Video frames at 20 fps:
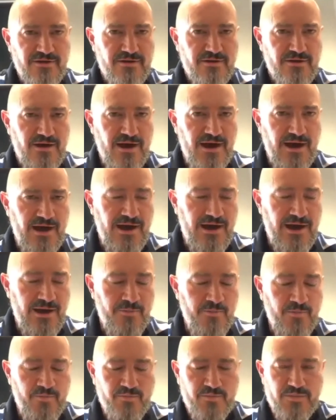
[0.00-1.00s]

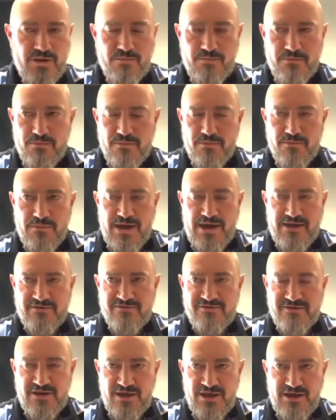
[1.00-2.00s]
Man
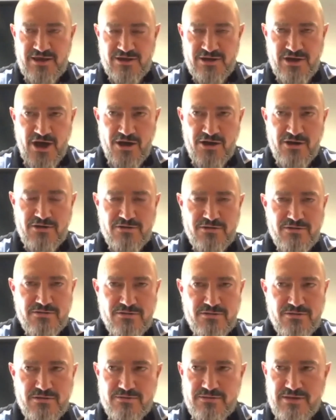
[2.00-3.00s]
City,
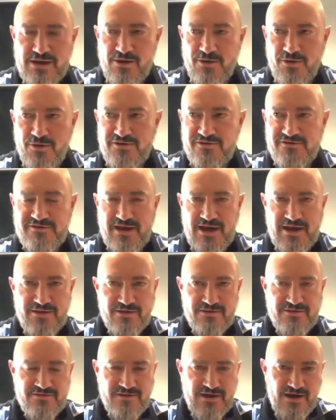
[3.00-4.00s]
they always say
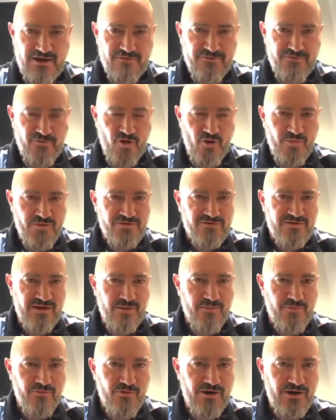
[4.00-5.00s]
that form is
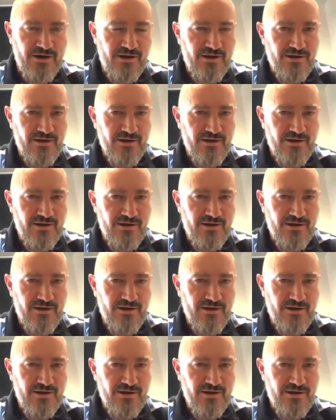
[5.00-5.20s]
temporary,